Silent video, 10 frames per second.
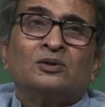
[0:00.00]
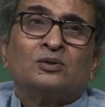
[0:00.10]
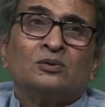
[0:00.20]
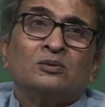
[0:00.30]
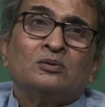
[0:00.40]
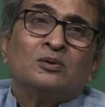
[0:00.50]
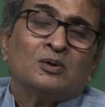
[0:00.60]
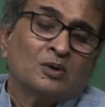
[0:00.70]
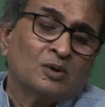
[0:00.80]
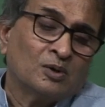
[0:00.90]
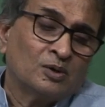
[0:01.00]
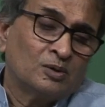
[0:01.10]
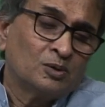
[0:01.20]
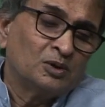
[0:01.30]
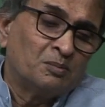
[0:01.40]
to
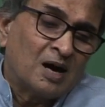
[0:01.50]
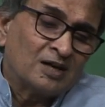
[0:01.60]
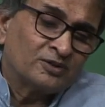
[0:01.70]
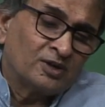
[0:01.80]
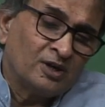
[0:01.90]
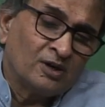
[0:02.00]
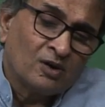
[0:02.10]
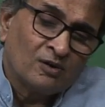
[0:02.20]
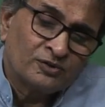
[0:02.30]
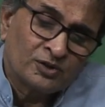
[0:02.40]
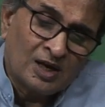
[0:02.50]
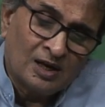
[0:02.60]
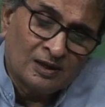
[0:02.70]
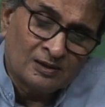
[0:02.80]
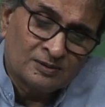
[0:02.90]
do the masking of
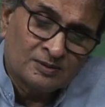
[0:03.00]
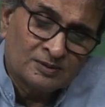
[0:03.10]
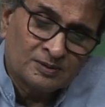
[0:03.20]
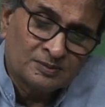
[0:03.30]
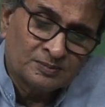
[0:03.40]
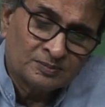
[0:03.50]
scales.